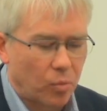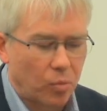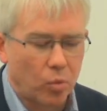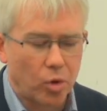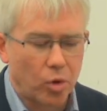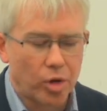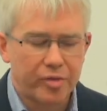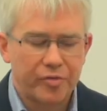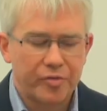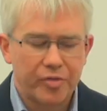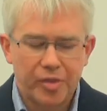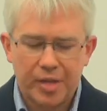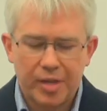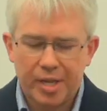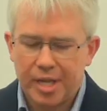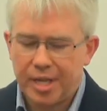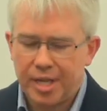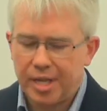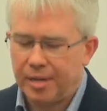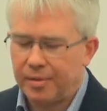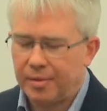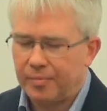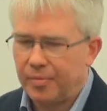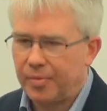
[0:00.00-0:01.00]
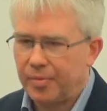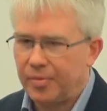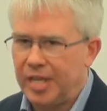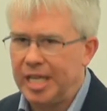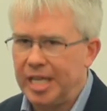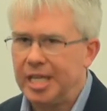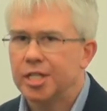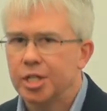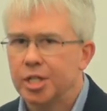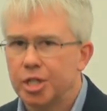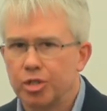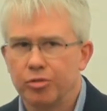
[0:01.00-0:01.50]
One of the
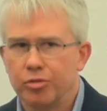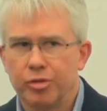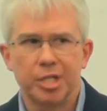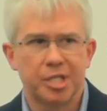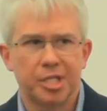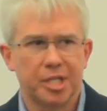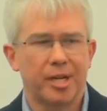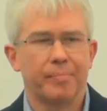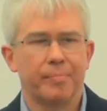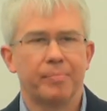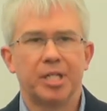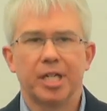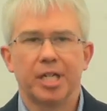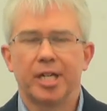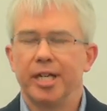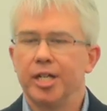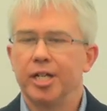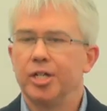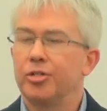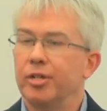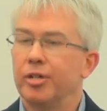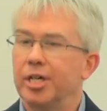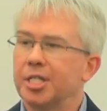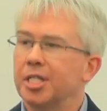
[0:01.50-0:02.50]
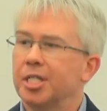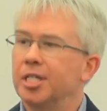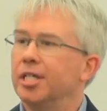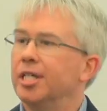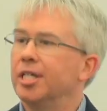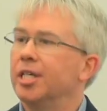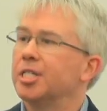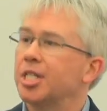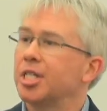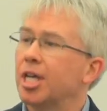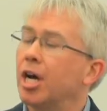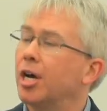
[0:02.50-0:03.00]
industries that I'm particularly interested
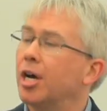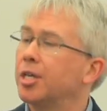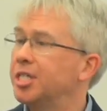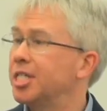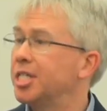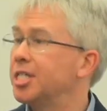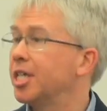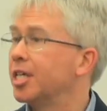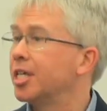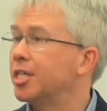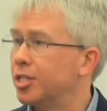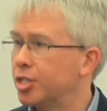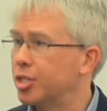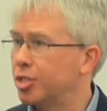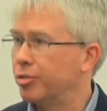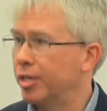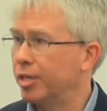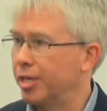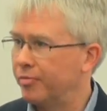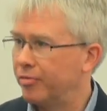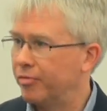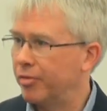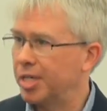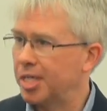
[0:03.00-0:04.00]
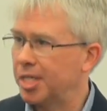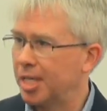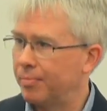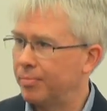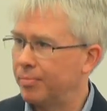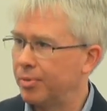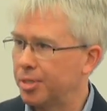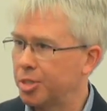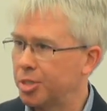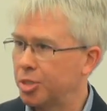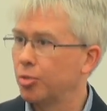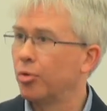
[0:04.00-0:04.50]
in is the hard disk industry, for
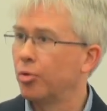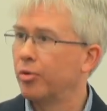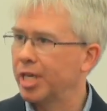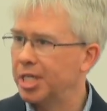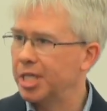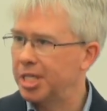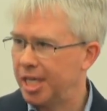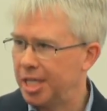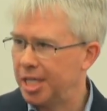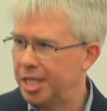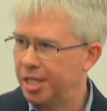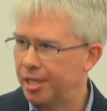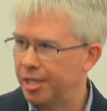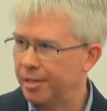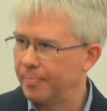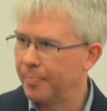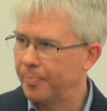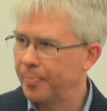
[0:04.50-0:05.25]
example, storing data.